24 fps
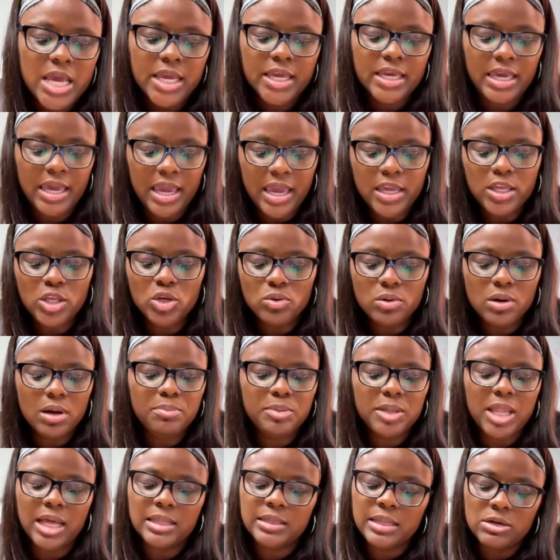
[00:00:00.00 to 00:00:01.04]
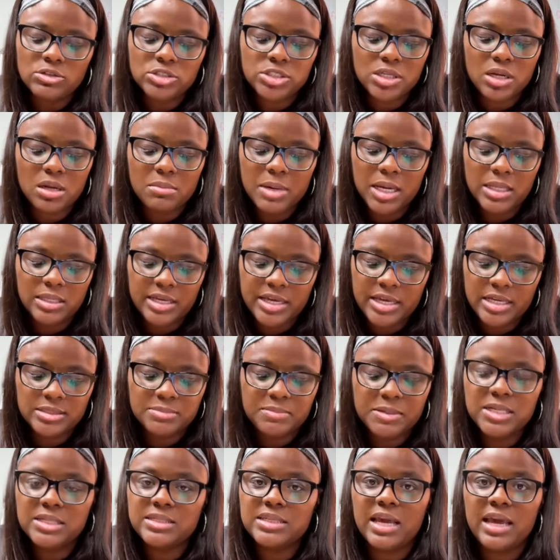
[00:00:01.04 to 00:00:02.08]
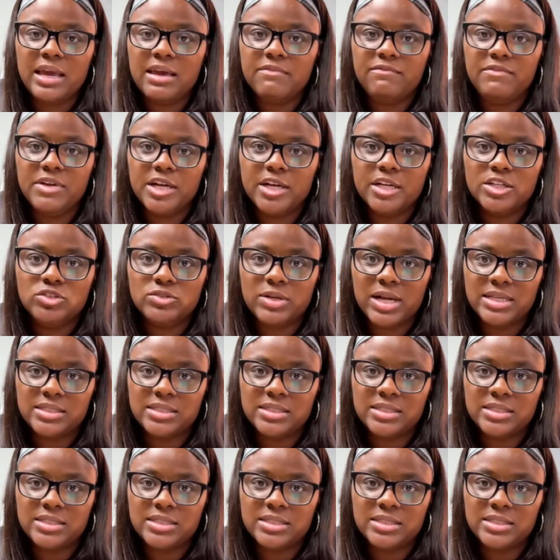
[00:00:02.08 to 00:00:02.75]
Can you apply lotion on my legs because I have very dry